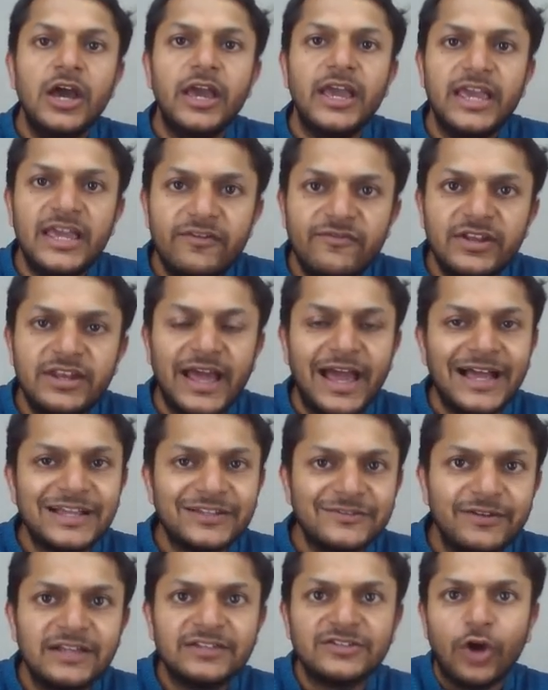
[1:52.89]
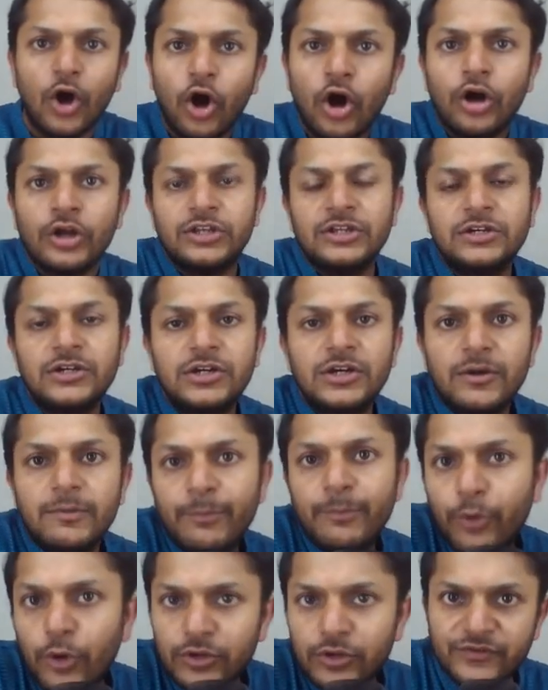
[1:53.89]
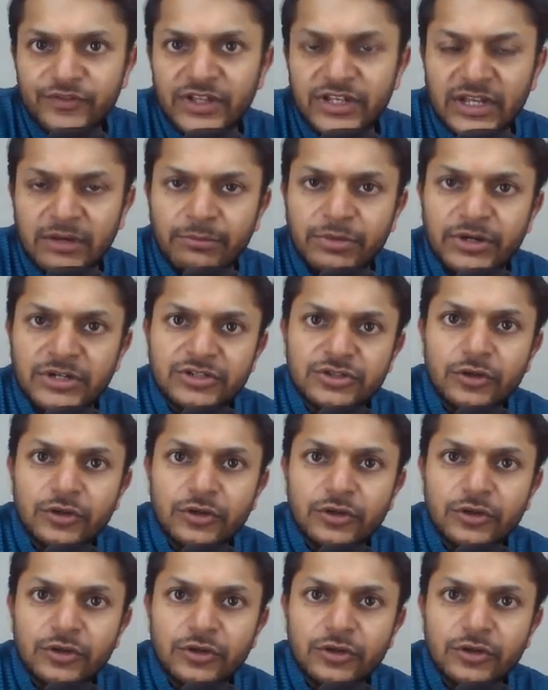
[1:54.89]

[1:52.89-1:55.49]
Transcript: even as well as odd, both of the numbers.